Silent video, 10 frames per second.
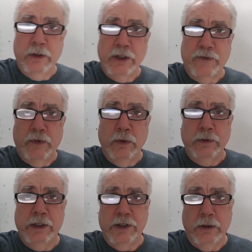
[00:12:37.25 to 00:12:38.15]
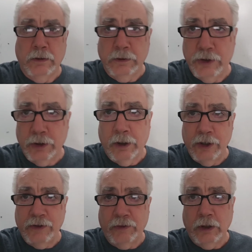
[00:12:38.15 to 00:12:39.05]
This phone doesn't hold a
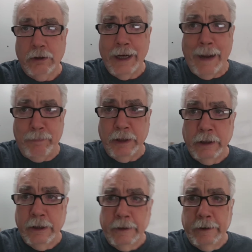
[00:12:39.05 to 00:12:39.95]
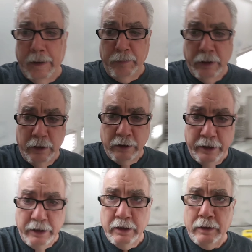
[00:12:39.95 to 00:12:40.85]
charge for crap, apparently.